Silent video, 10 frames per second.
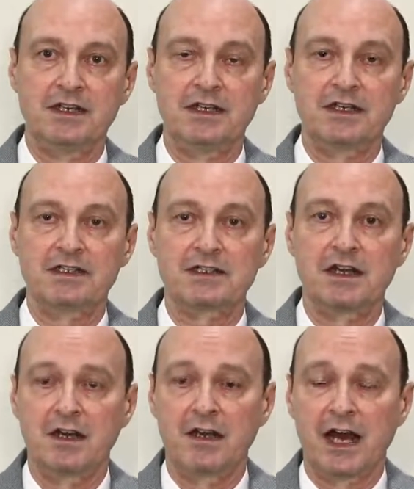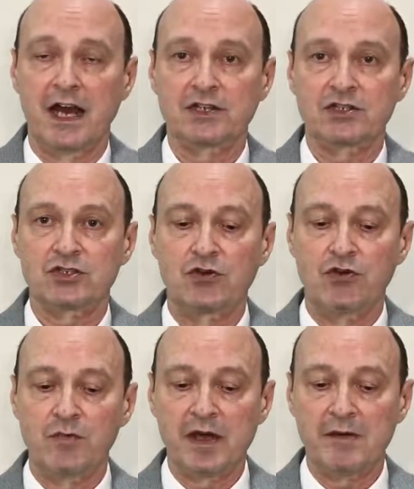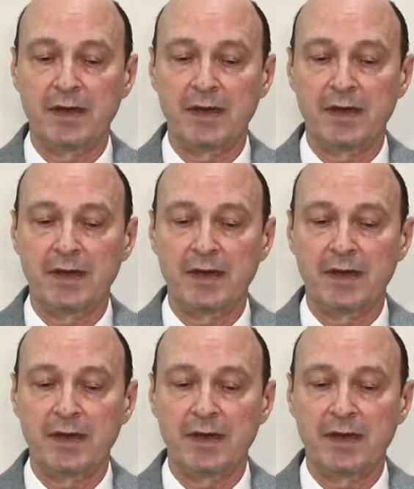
It is large trauma,